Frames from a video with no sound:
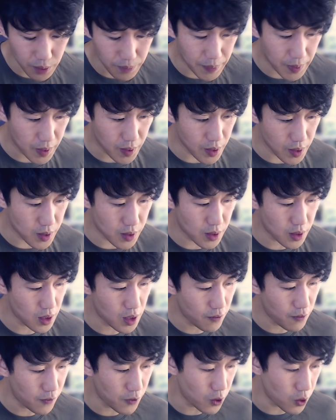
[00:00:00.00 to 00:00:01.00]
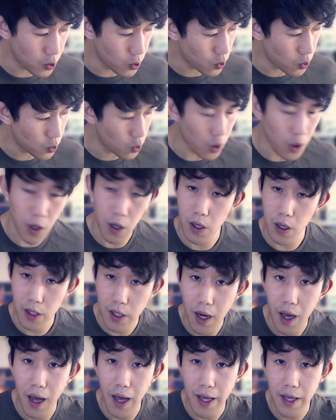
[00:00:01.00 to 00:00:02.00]
because if you are
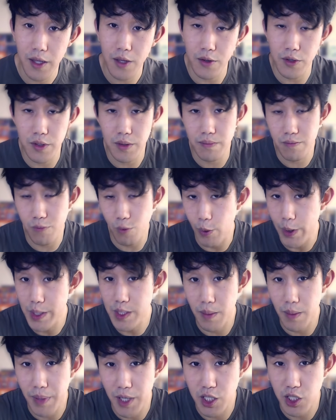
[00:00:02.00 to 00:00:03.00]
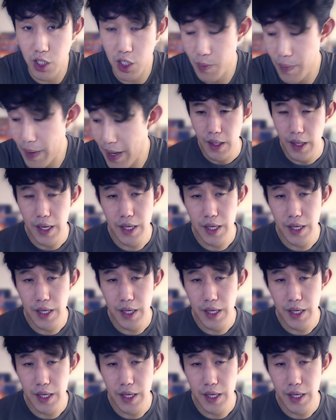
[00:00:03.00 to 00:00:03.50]
not, you'll waste a bunch of spend.